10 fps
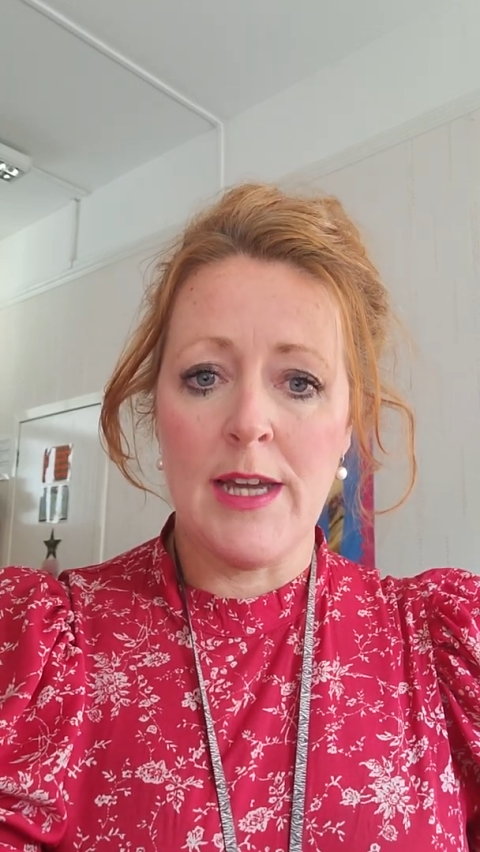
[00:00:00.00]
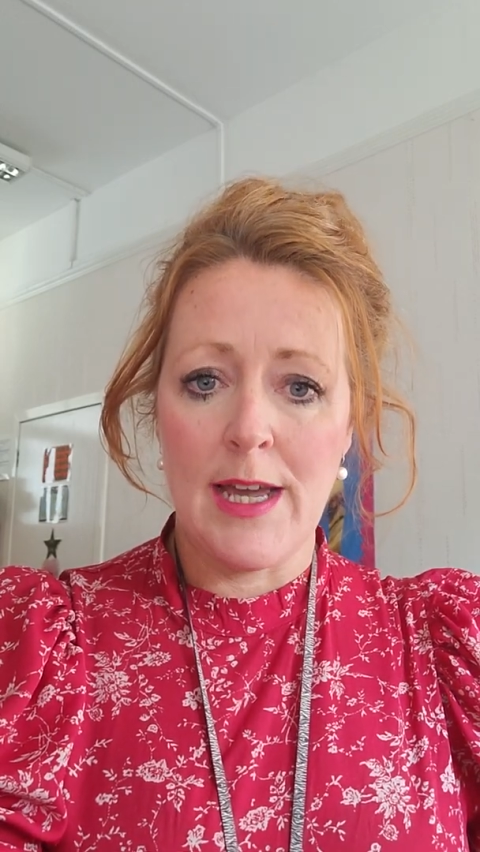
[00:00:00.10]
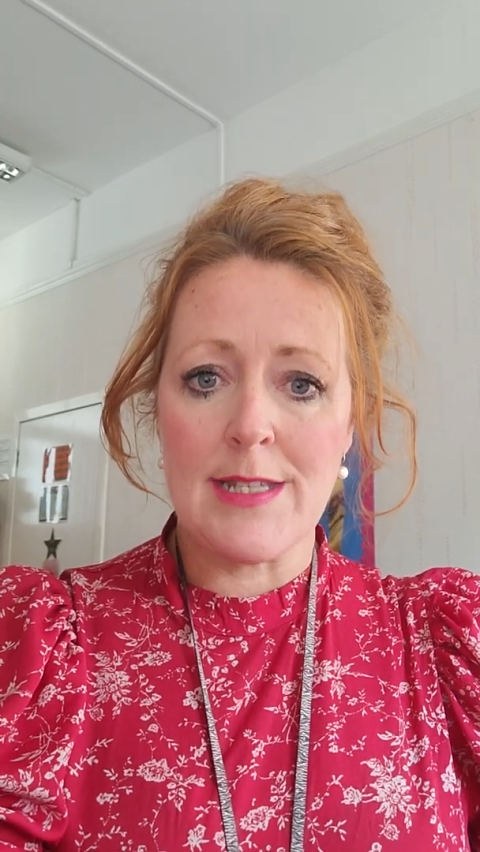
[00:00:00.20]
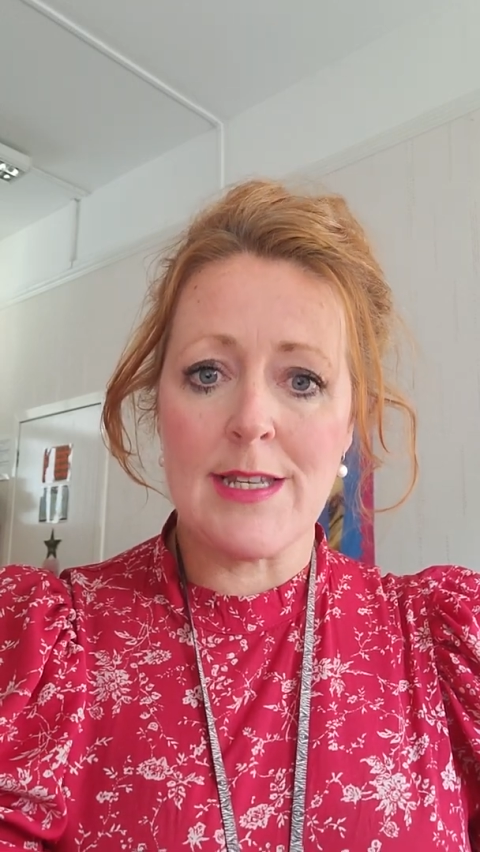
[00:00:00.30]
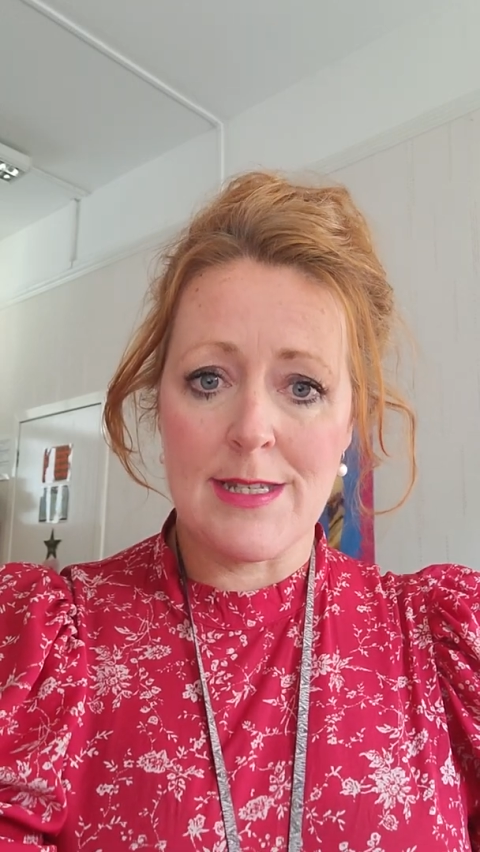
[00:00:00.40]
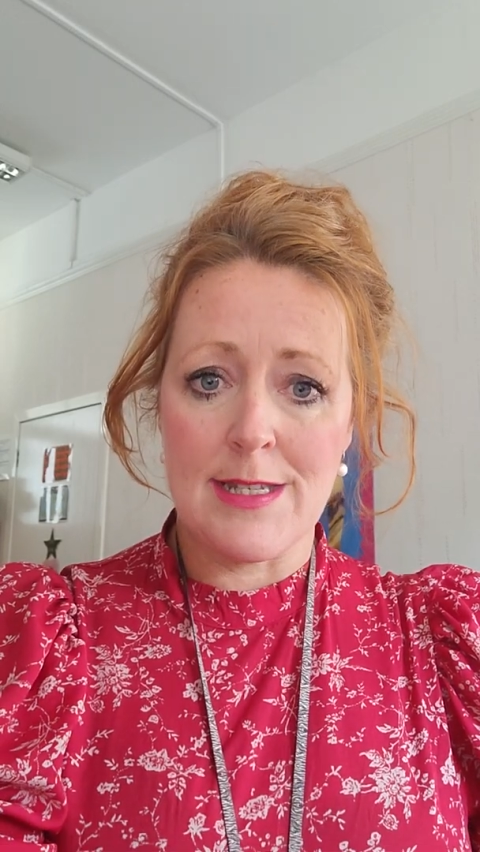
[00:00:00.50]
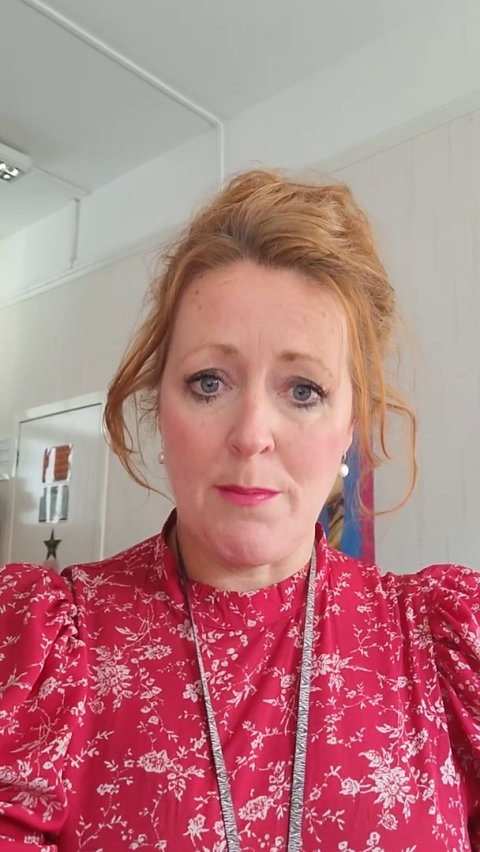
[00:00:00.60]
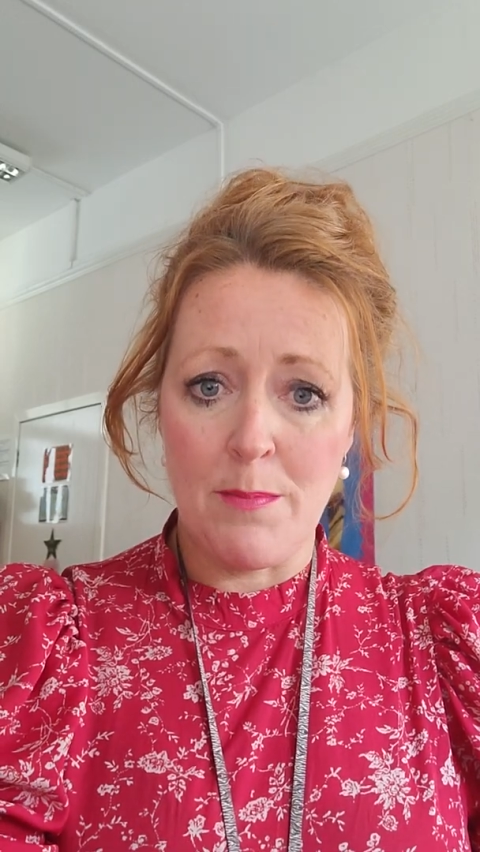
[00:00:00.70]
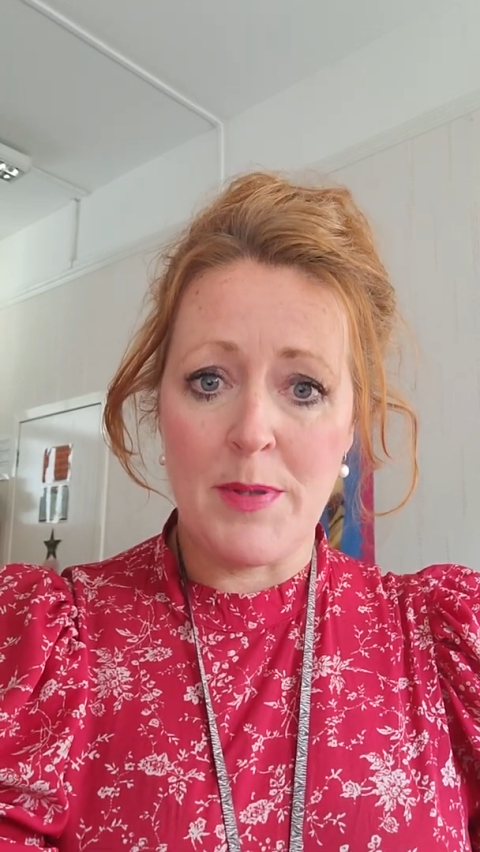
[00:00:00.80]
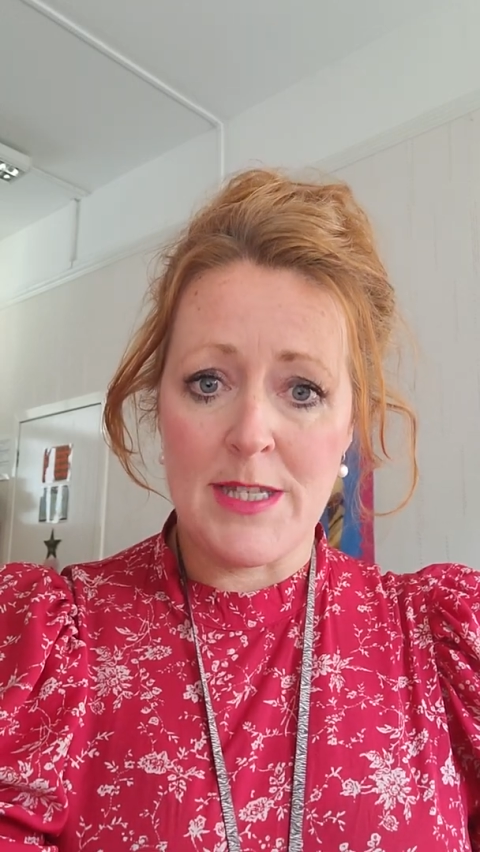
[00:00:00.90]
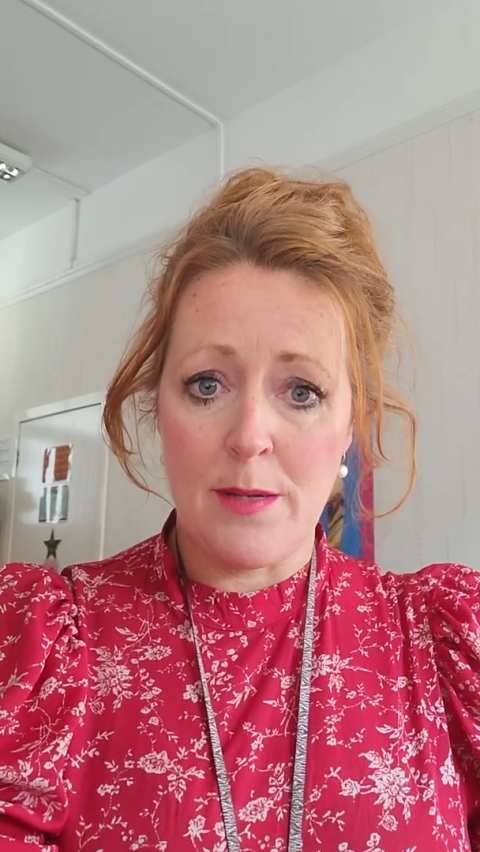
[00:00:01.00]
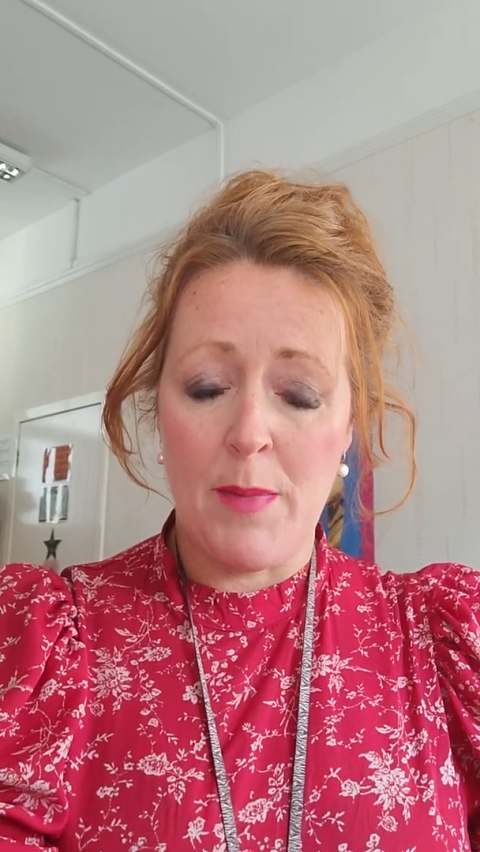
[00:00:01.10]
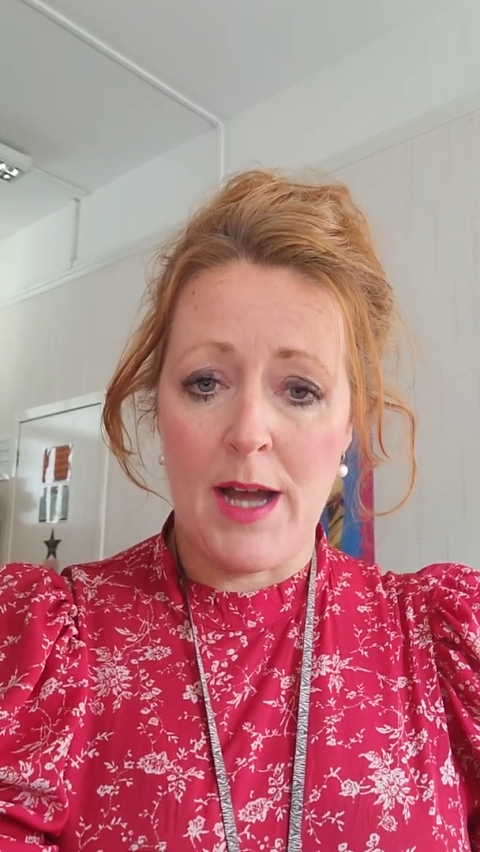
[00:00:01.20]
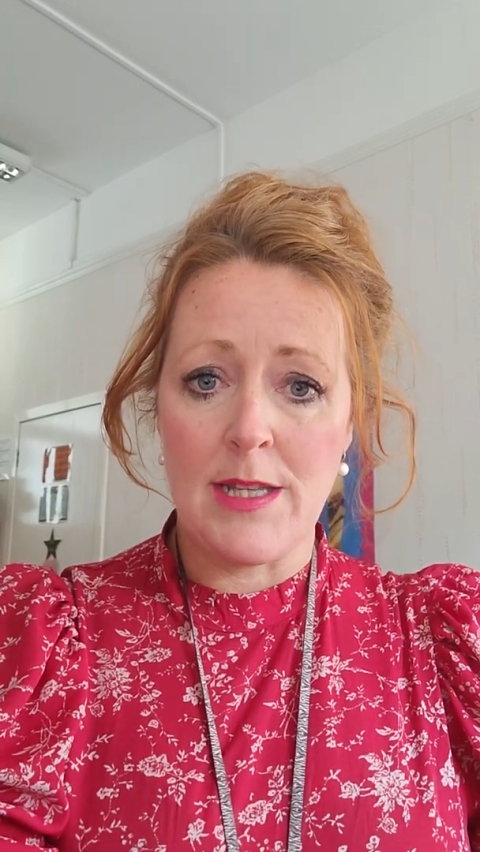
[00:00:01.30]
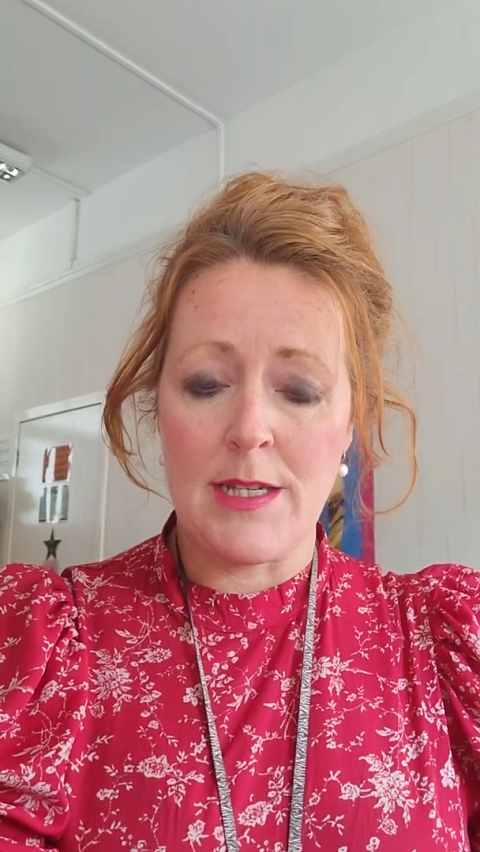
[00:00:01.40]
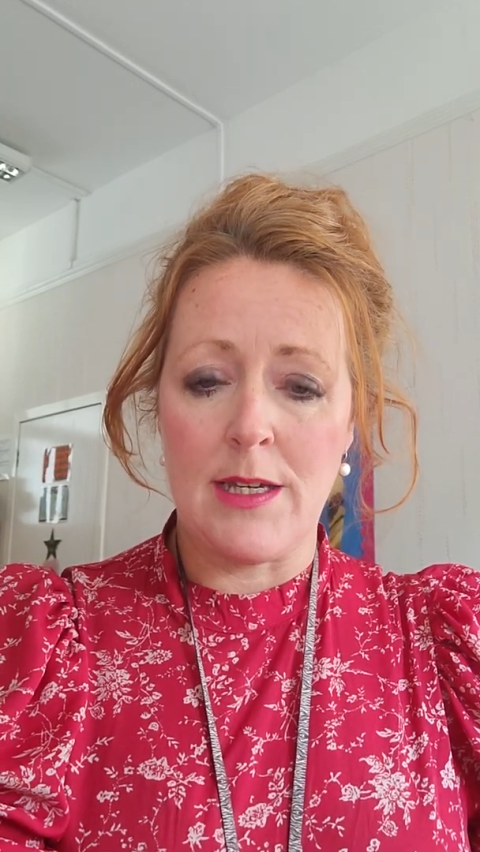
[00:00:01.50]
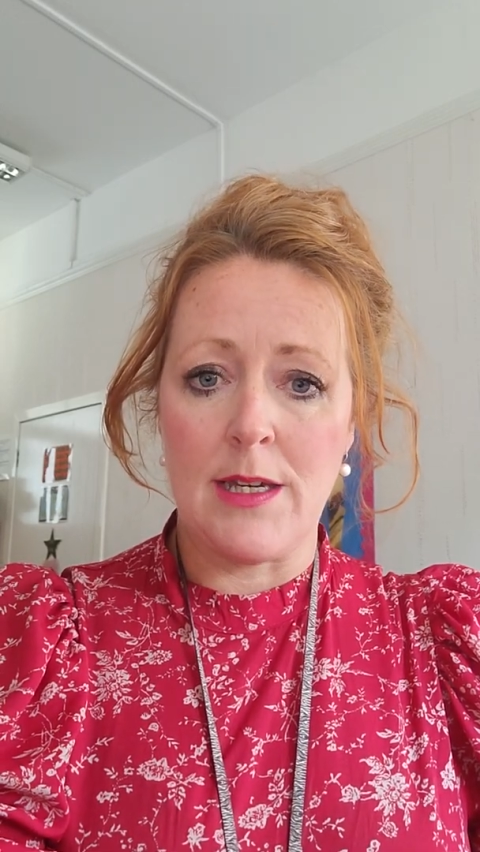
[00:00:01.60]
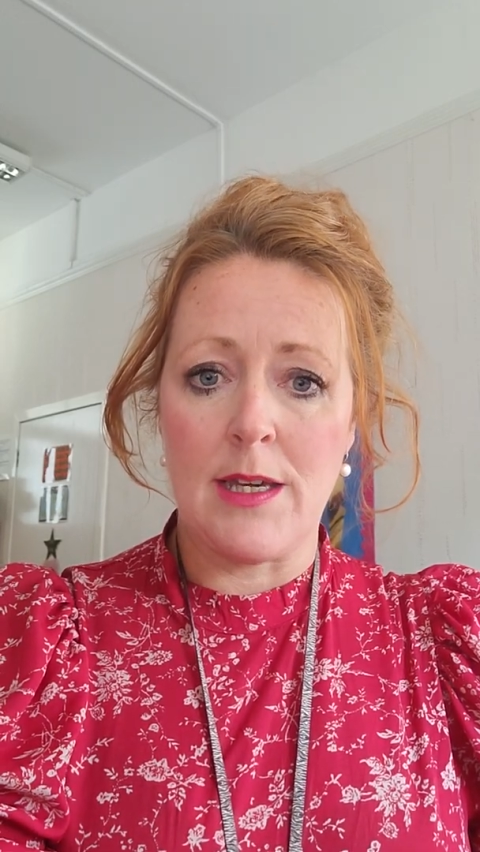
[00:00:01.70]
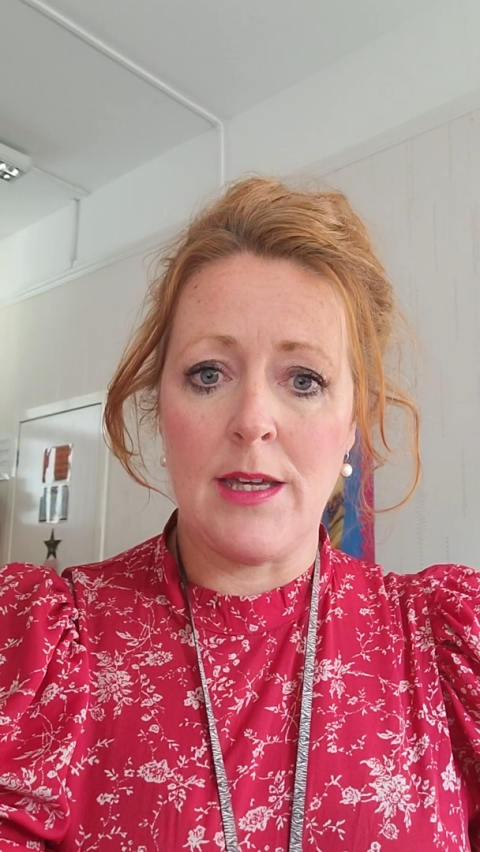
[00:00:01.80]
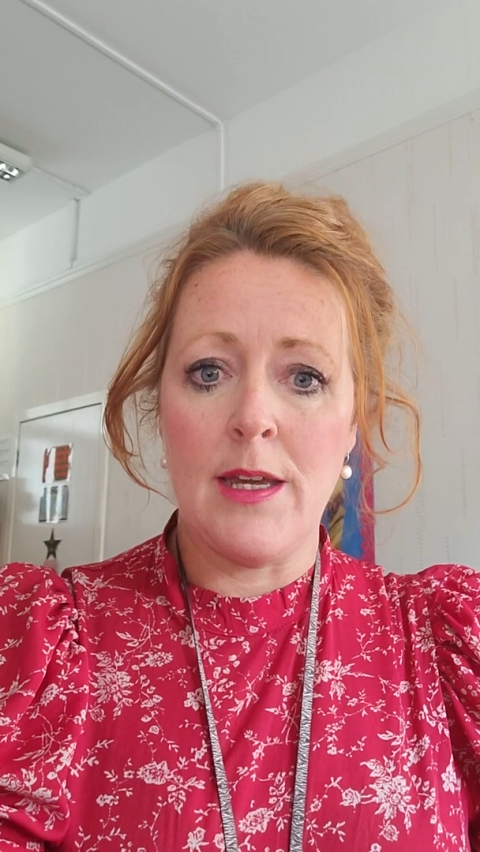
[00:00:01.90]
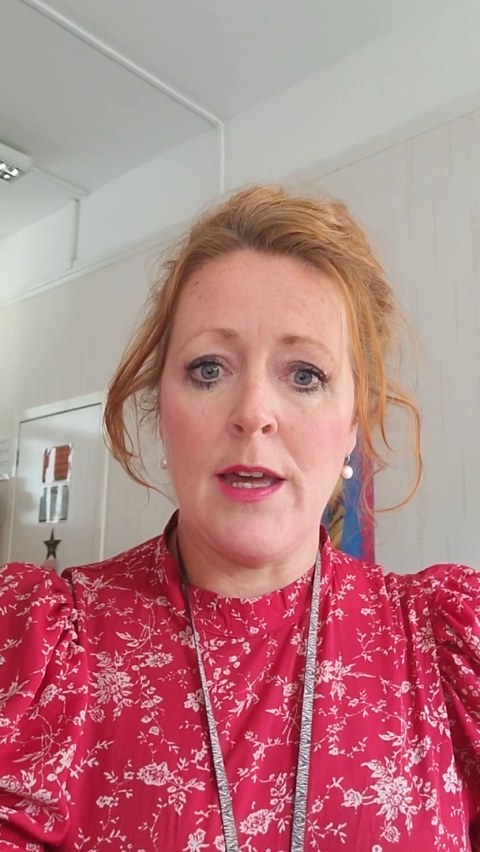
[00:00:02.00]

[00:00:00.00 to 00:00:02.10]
is symptomatic,